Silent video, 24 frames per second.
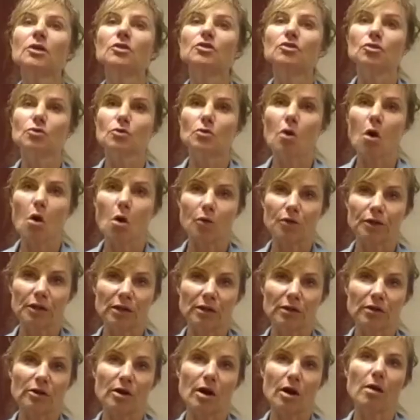to holding
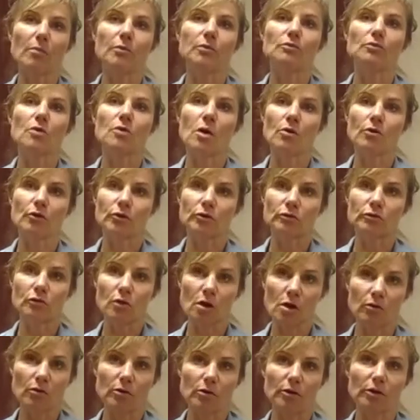it up longer and
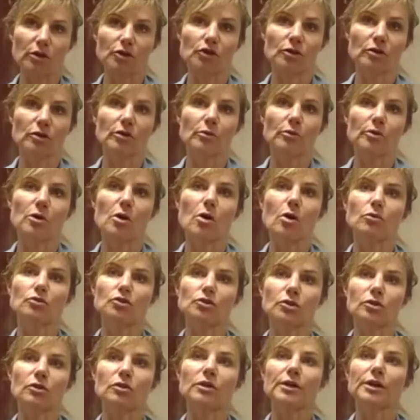longer because you're going to withhold
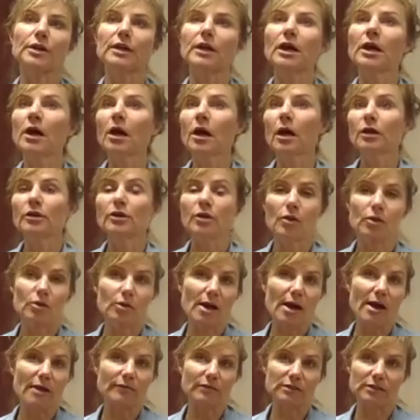your click another
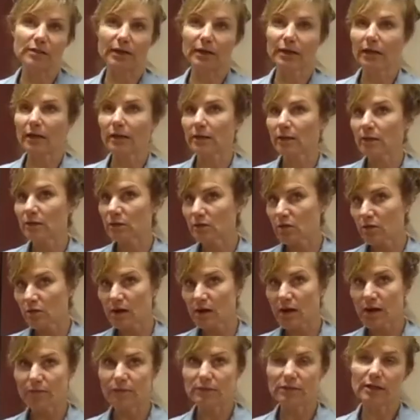half a second and another
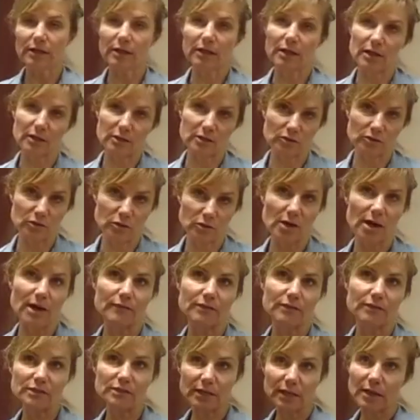half a second and another
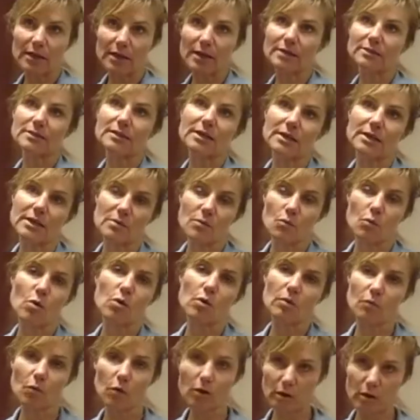half a second as they get more
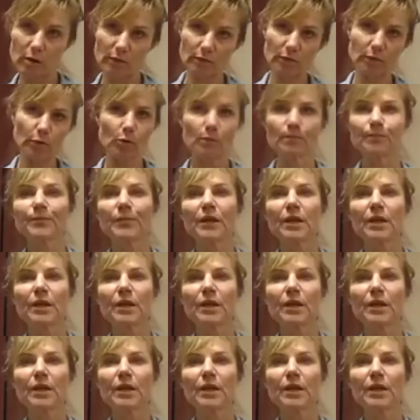and more comfortable.